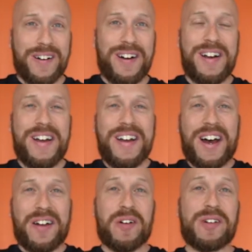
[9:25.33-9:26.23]
know
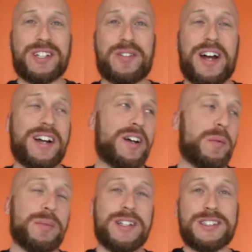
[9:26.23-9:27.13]
I know these rod
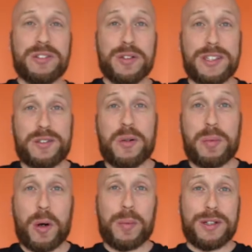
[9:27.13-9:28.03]
companies do this on
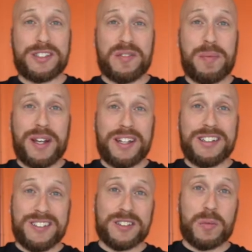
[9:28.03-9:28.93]
purpose of
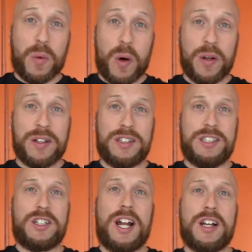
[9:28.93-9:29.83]
picking just one
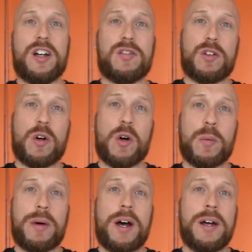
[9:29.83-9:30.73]
to try to cover all
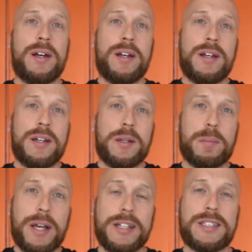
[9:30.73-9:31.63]
my
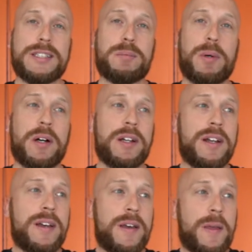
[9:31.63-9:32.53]
bases, but
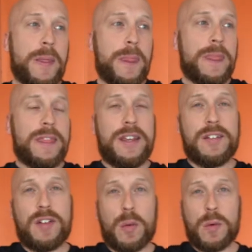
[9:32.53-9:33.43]

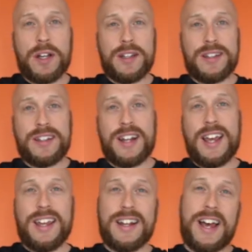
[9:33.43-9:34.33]
if I went to the
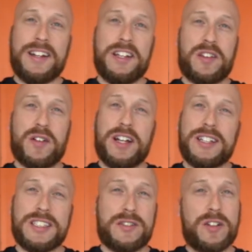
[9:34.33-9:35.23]
893, I
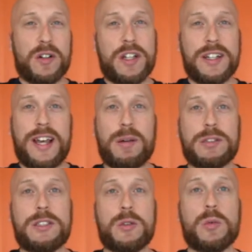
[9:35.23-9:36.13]
just felt like that
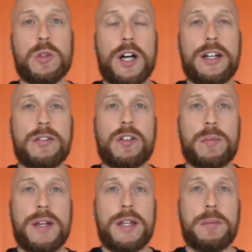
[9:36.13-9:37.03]
was too light for
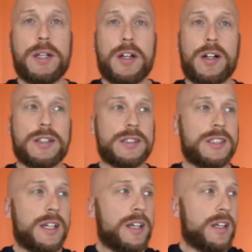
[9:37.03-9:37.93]
me because
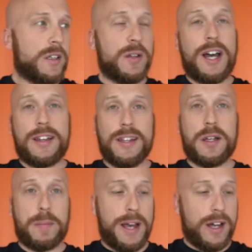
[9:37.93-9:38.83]
you got to think
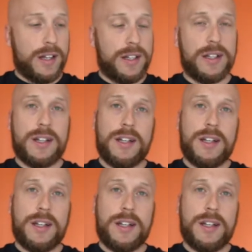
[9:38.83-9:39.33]
about it.